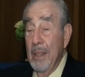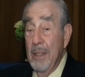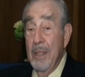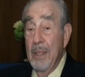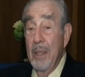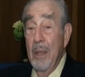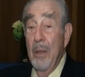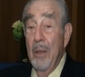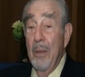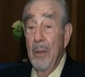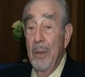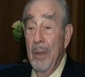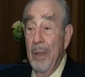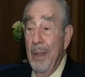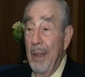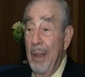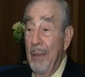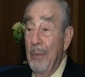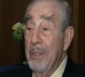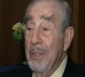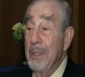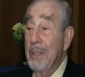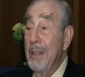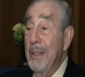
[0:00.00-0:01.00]
So
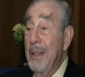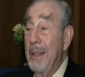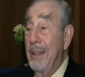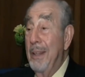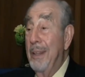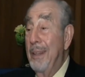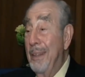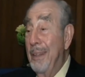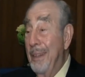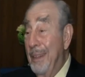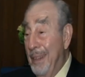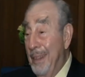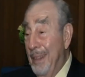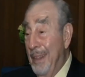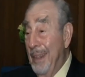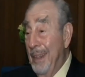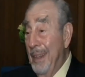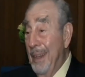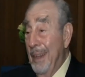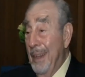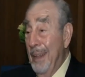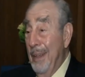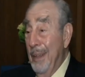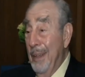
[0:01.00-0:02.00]
I was a little
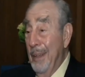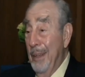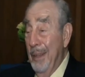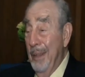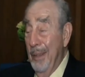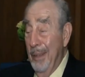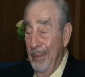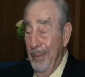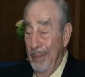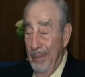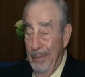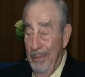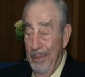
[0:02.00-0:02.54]
uh,